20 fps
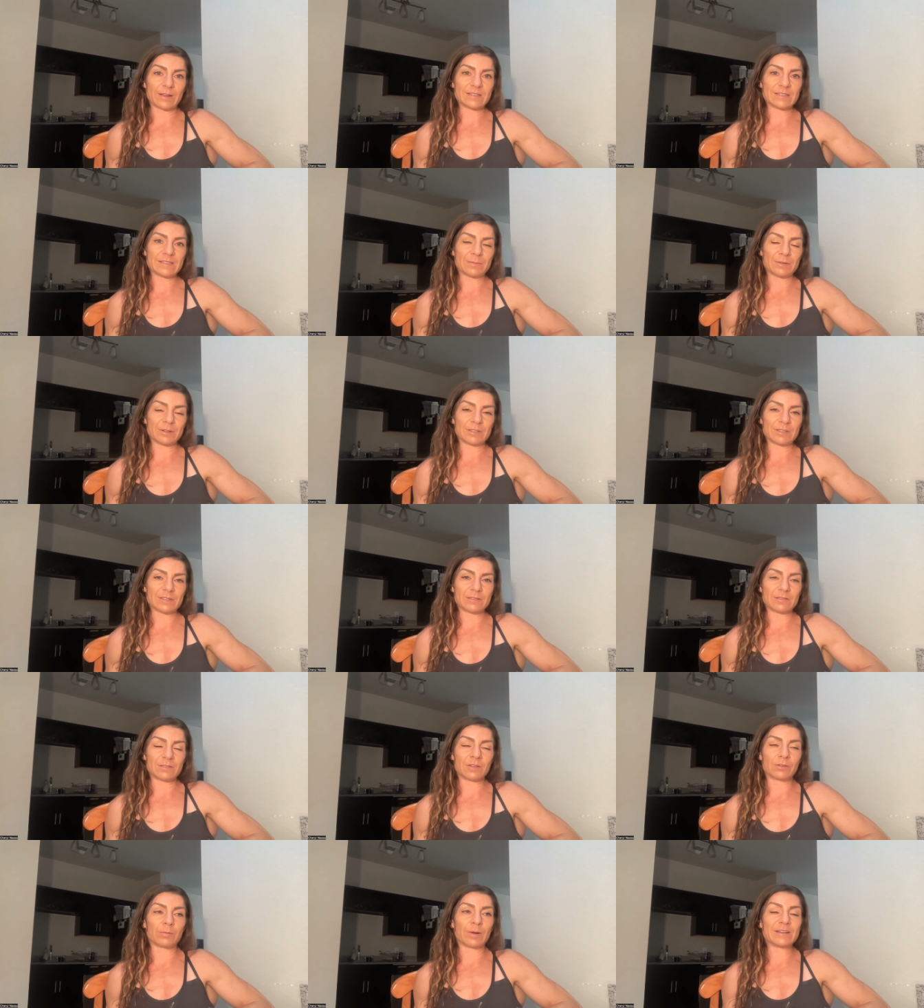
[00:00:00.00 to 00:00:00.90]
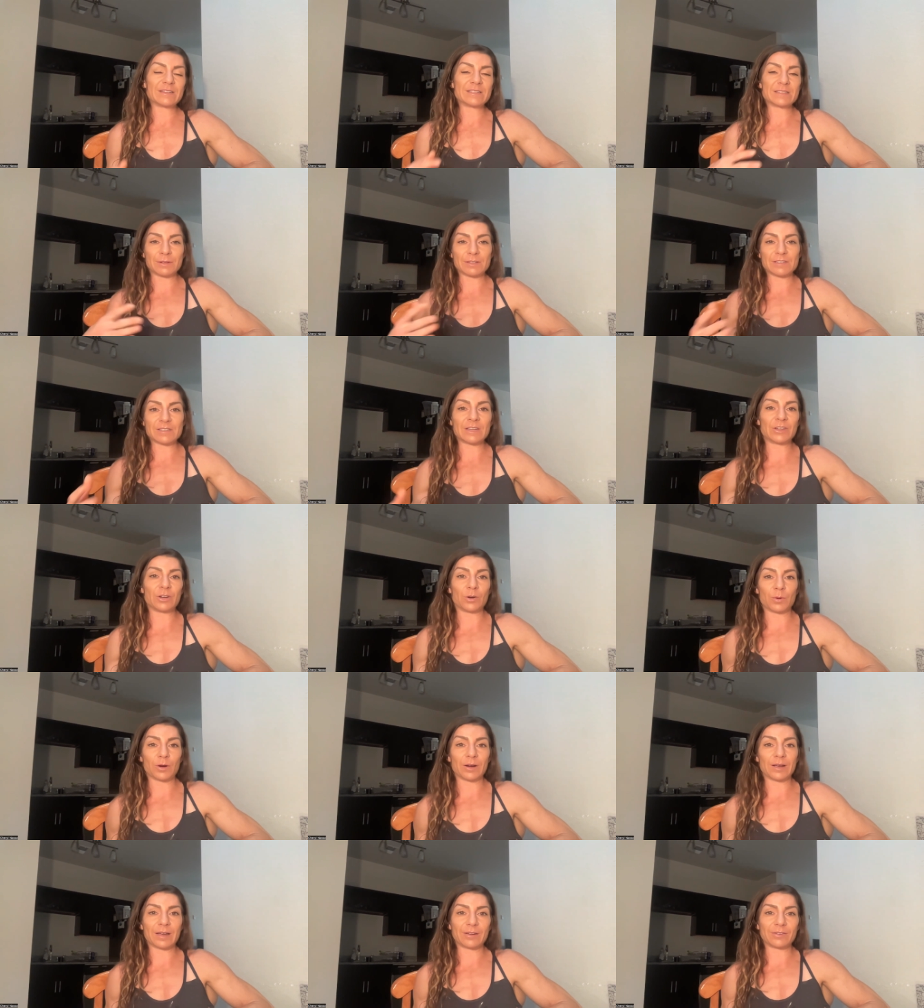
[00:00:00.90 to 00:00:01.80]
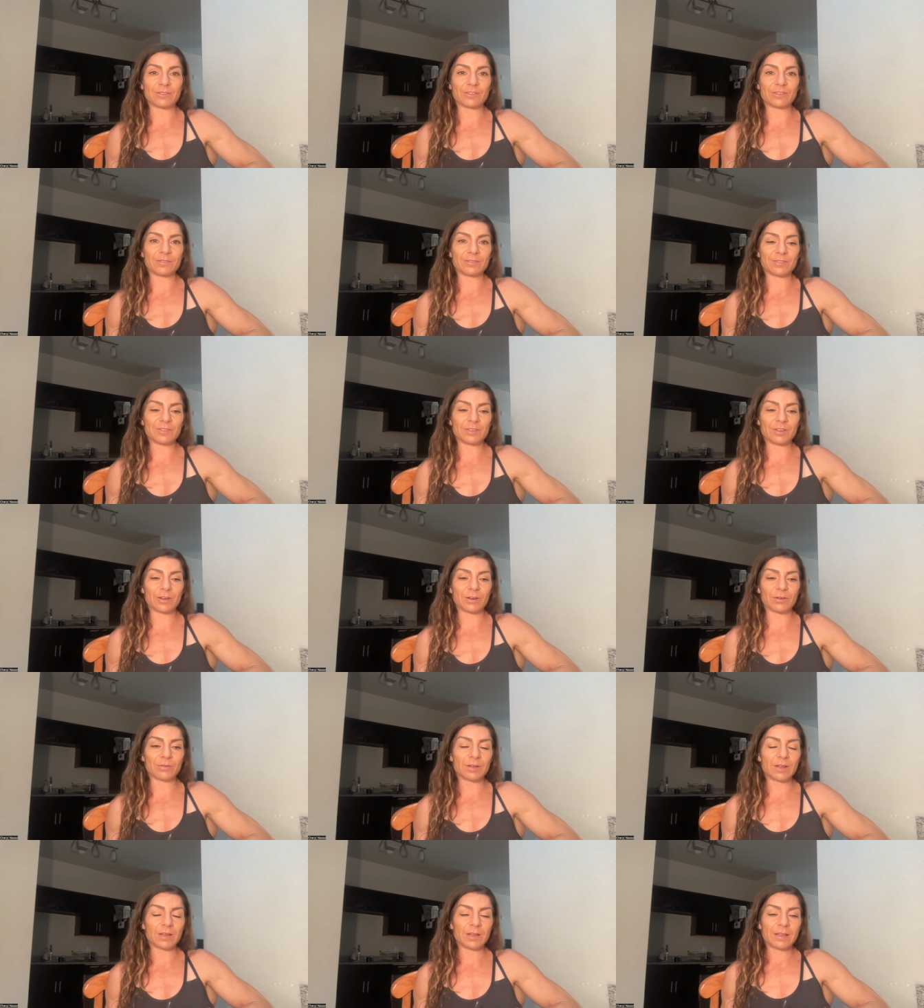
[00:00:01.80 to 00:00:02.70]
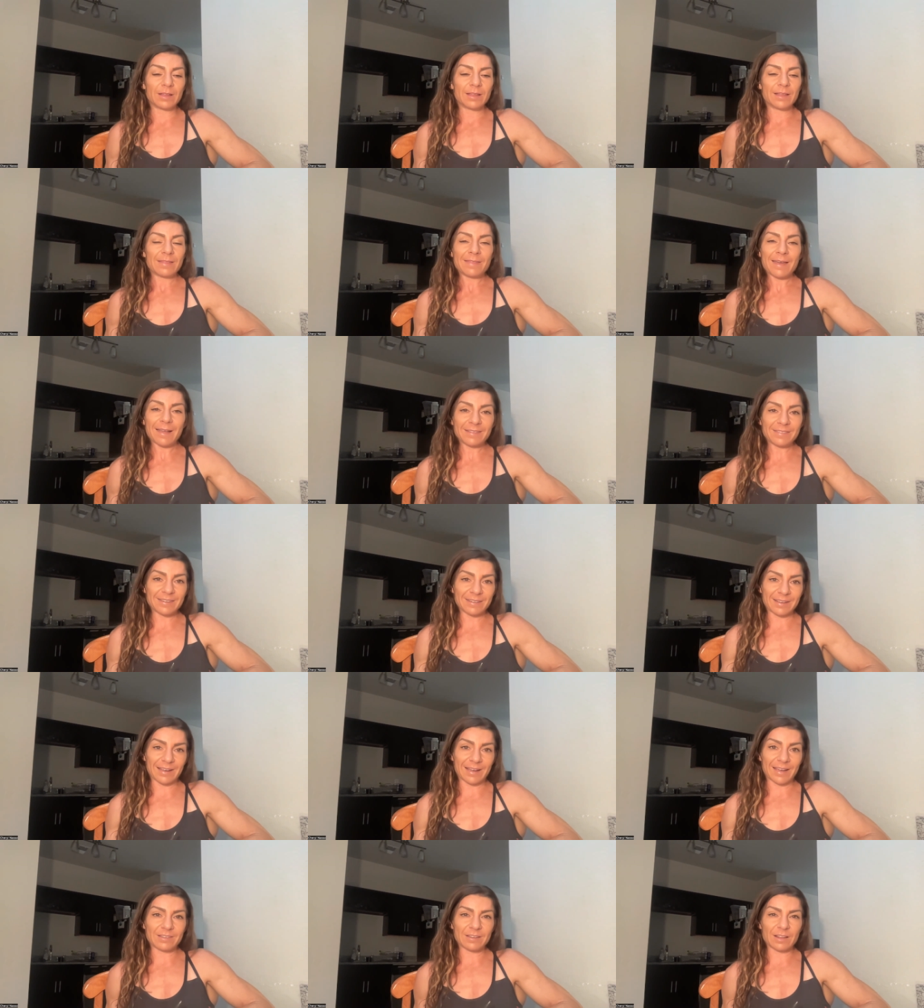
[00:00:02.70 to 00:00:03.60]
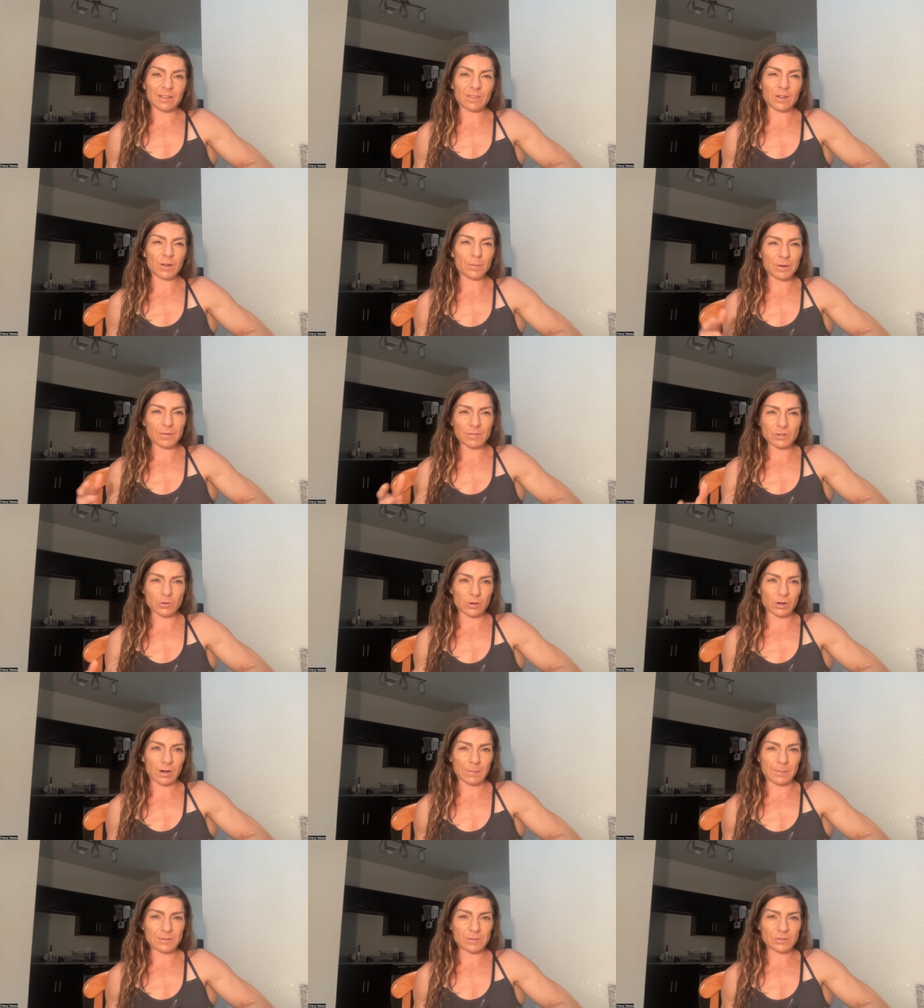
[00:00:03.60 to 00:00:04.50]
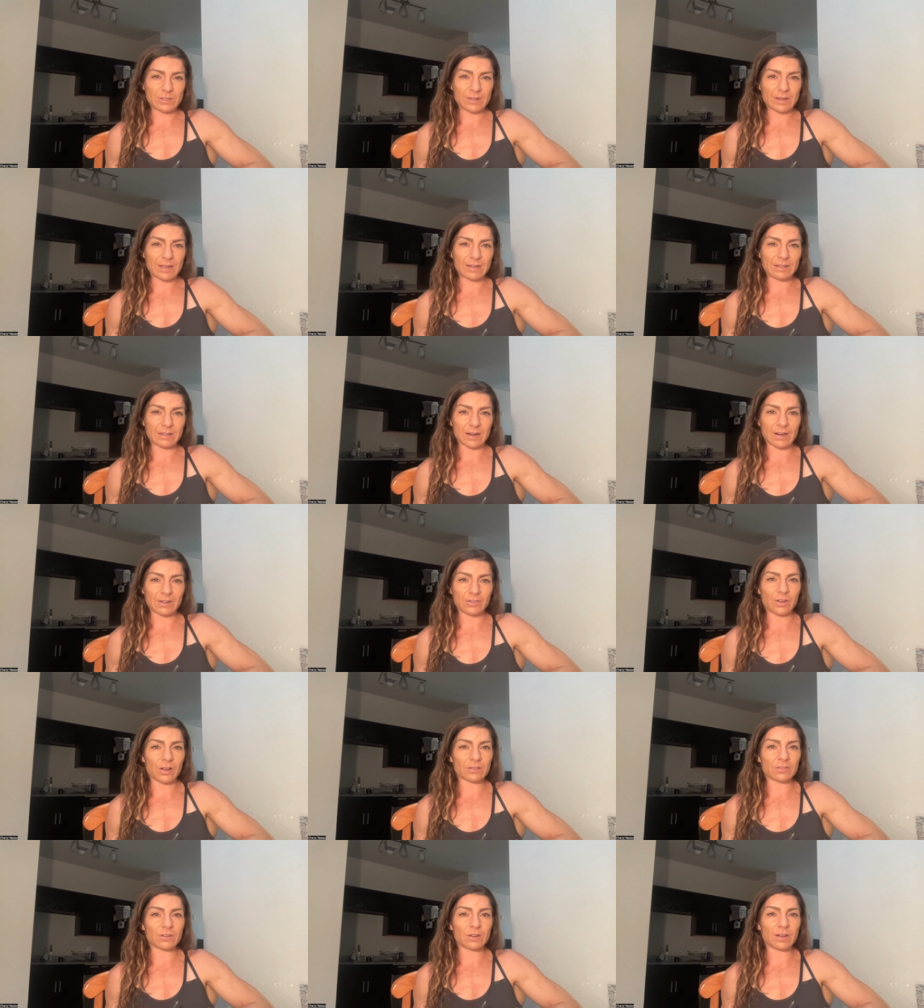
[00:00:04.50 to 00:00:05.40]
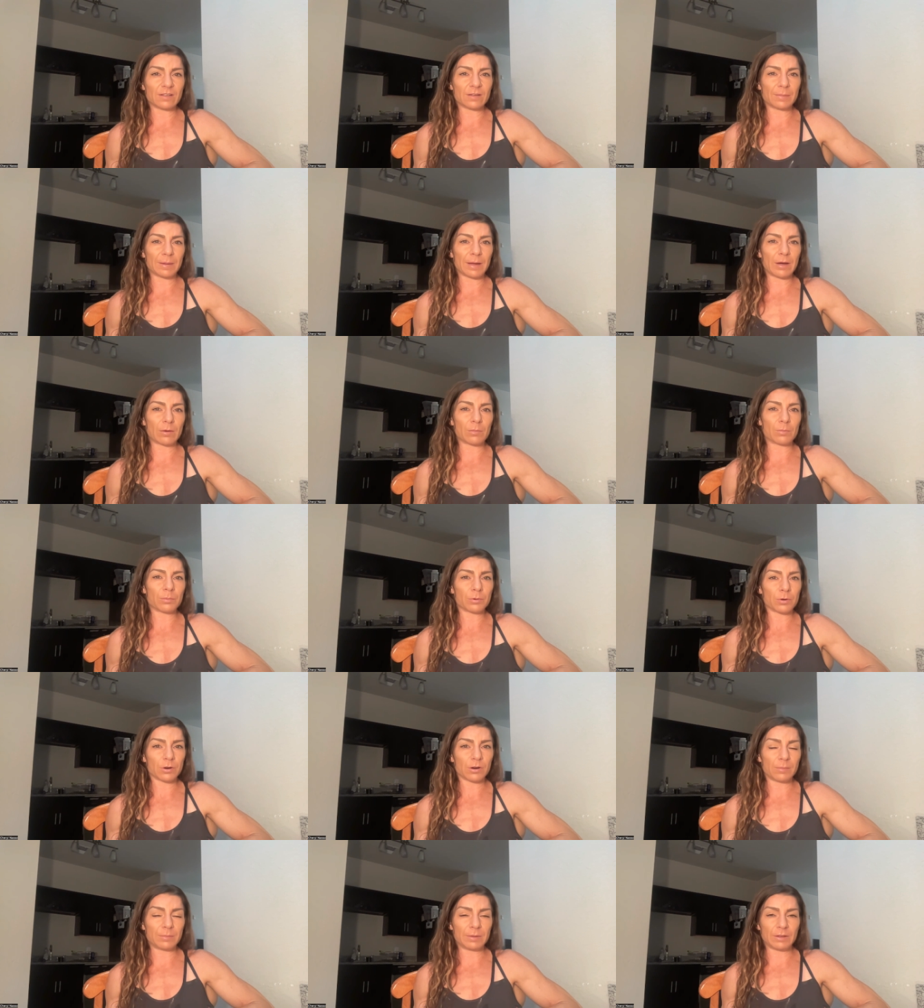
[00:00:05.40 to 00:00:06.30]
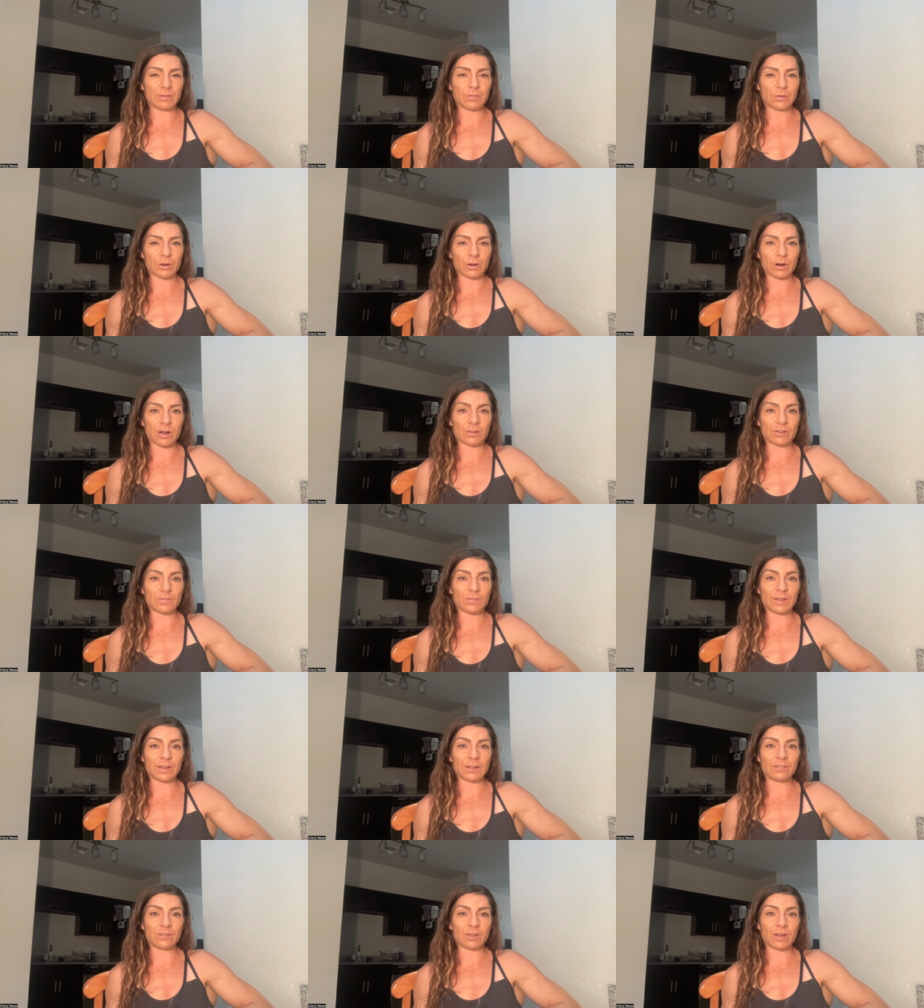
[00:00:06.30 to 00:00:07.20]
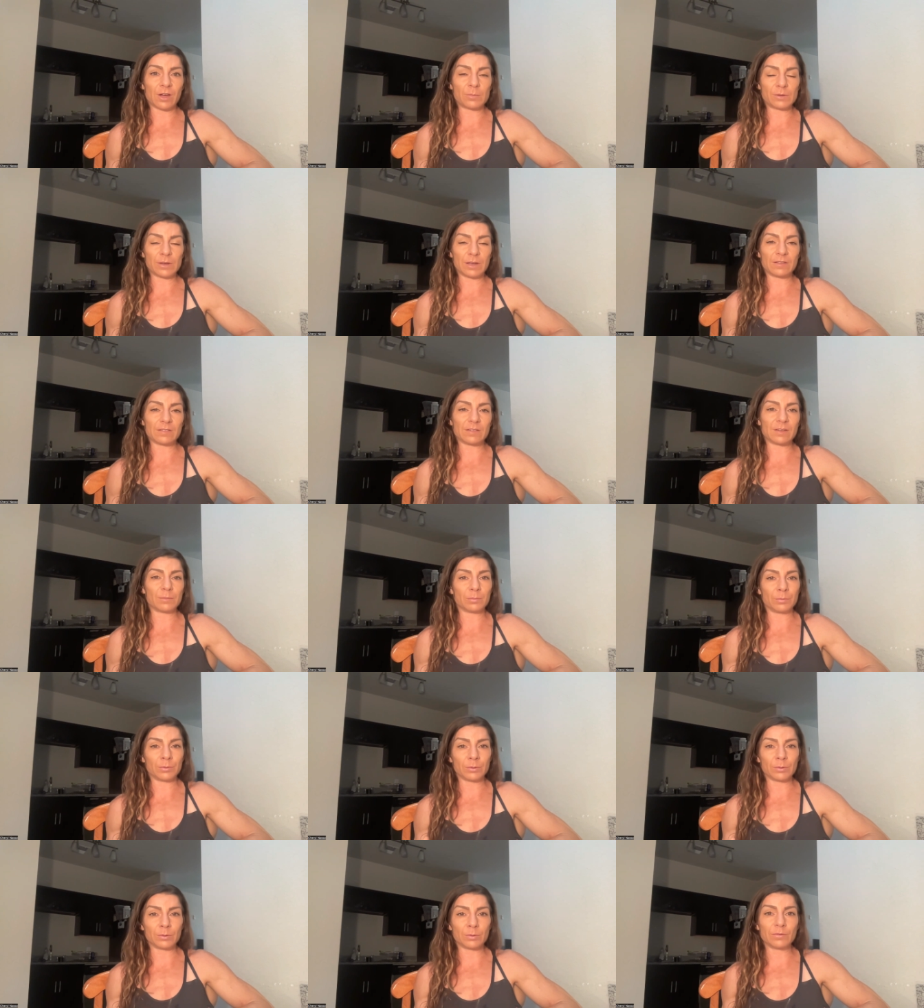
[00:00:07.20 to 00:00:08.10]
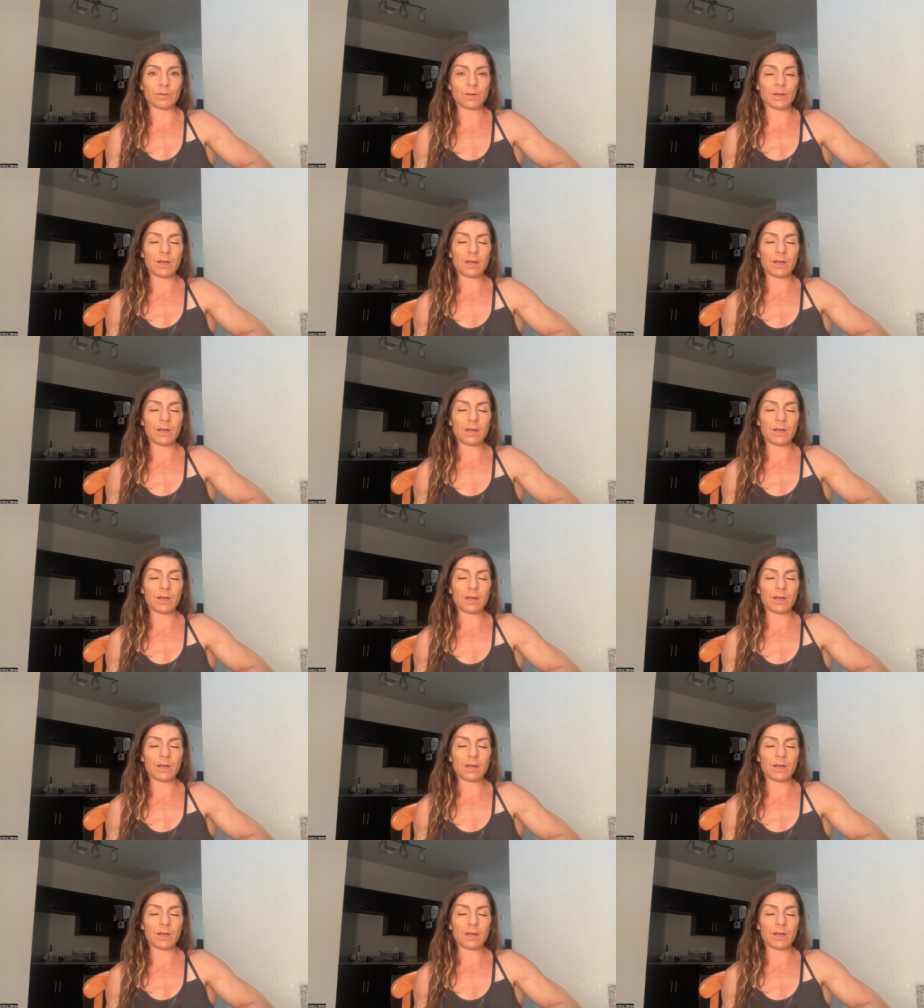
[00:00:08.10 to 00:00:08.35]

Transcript: stimulus, the right stimulus in your workouts. So that's it, guys. A little bit of a shorter episode today to kind of talk to you guys about programming for CrossFit to help you guys improve,